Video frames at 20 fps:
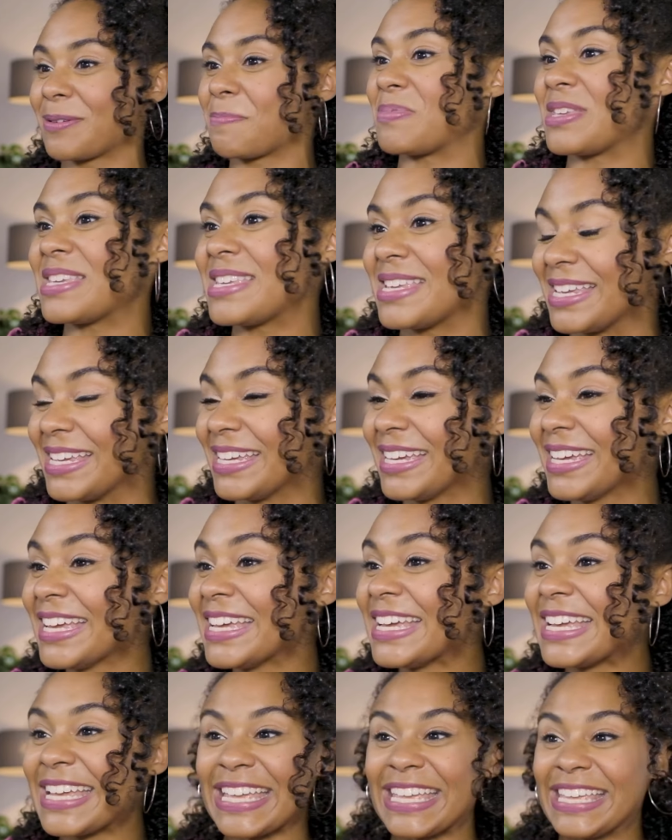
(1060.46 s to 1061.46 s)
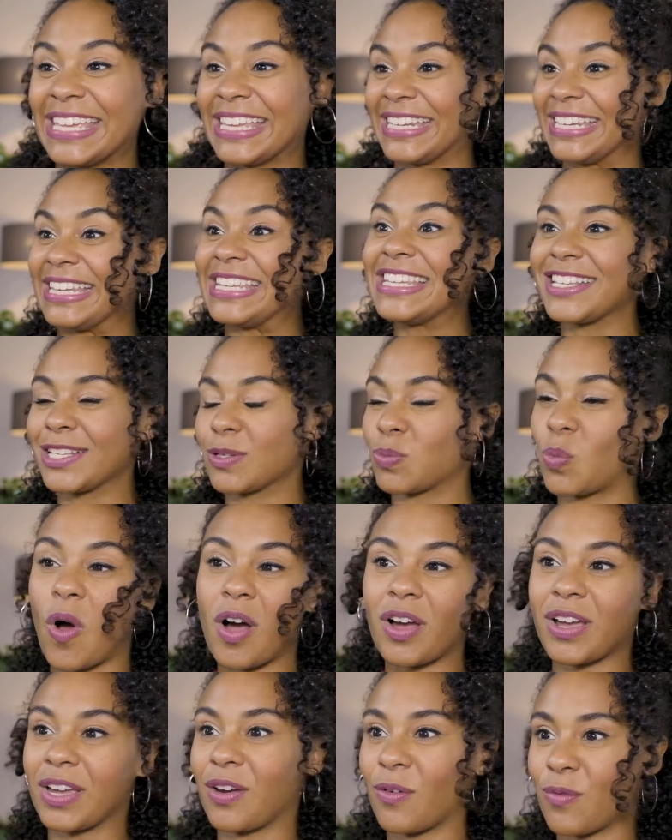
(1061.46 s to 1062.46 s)
be in Nice
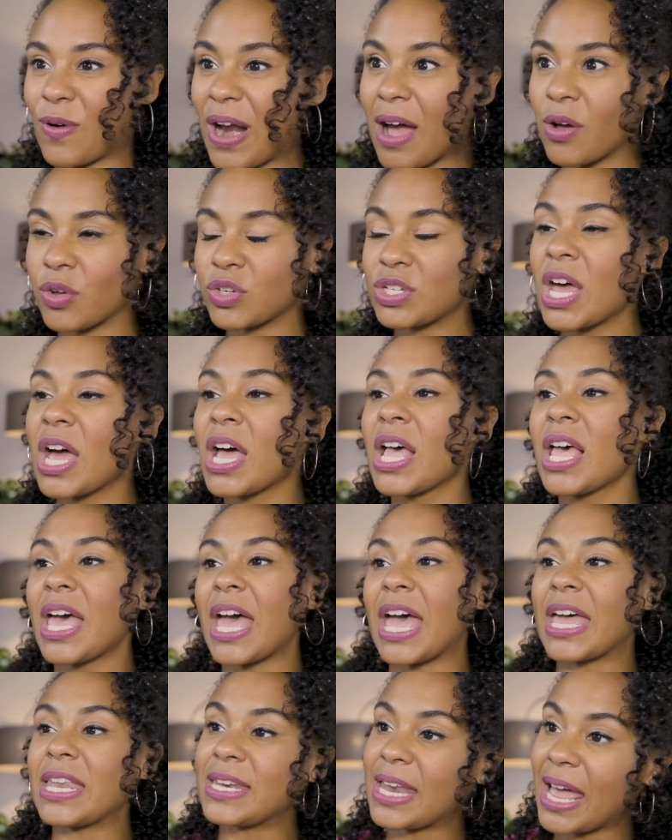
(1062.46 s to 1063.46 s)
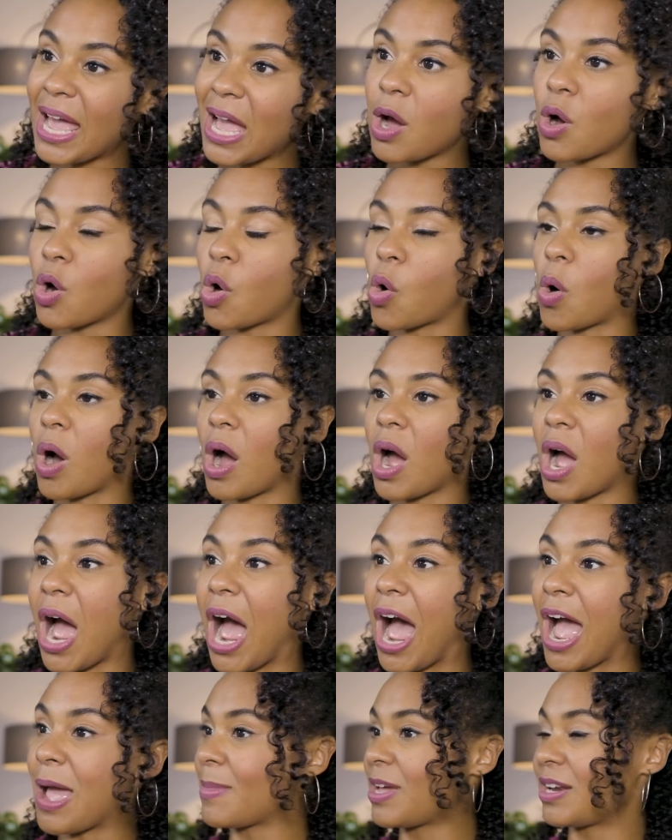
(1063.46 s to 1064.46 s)
walking around. And now
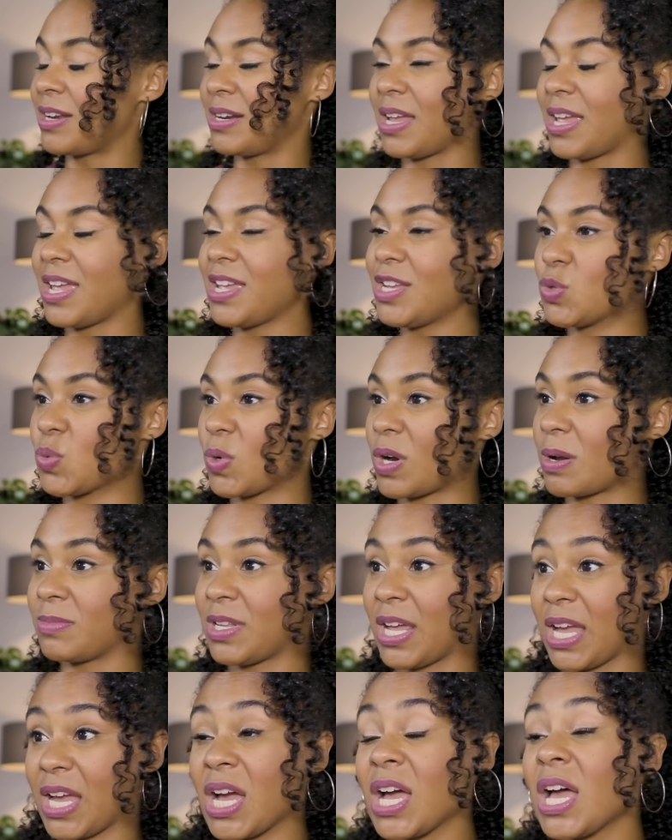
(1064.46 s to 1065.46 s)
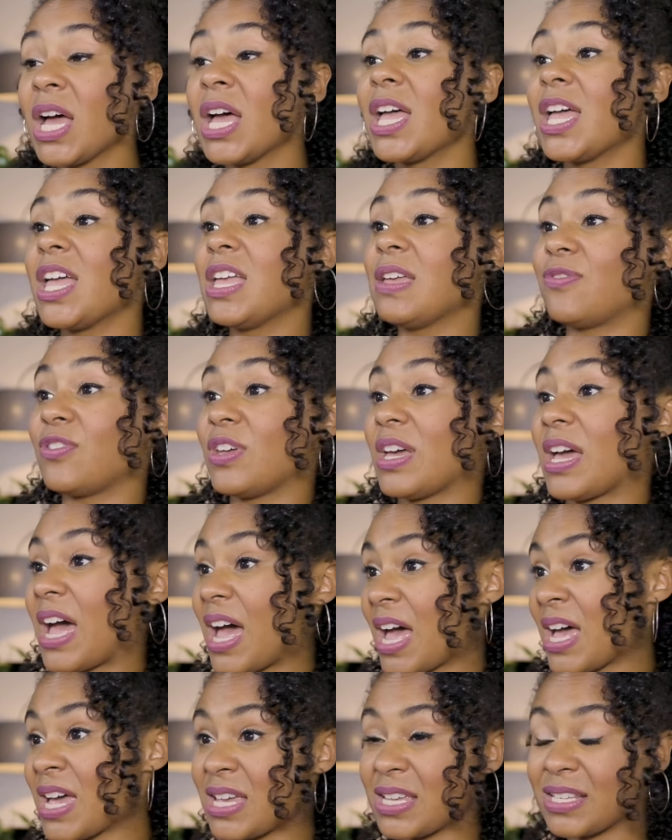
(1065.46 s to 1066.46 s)
I'm at an age where I'm like, if it
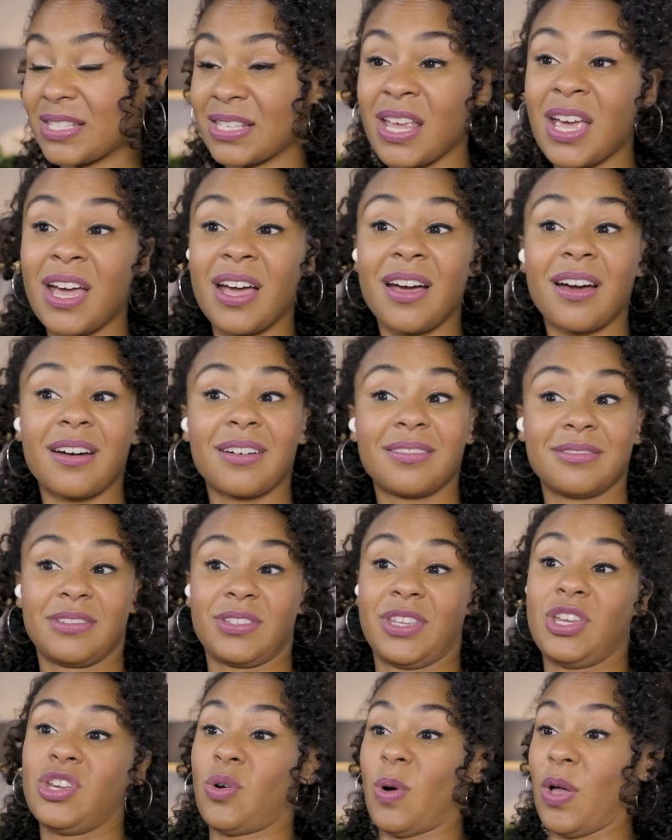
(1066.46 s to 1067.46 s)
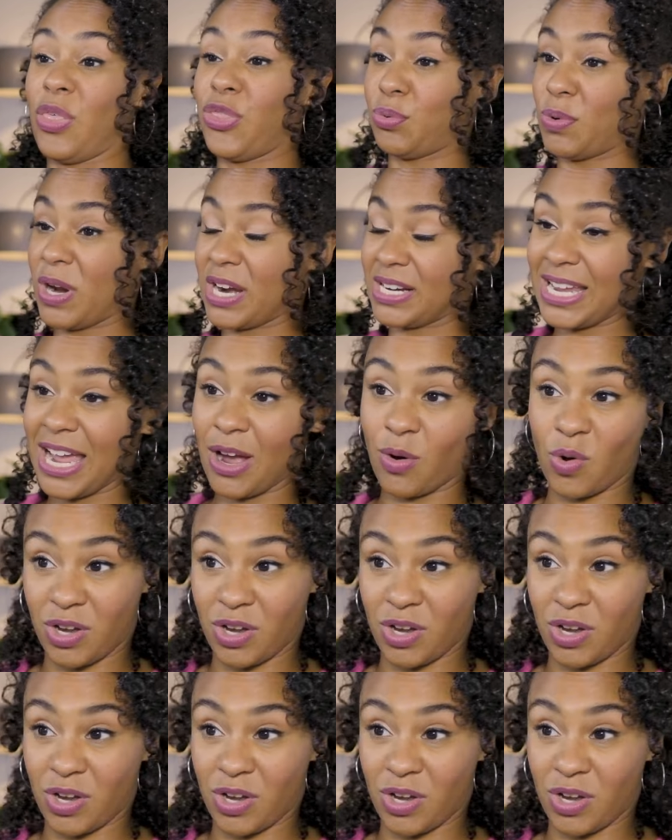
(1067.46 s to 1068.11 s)
has you know, a thread count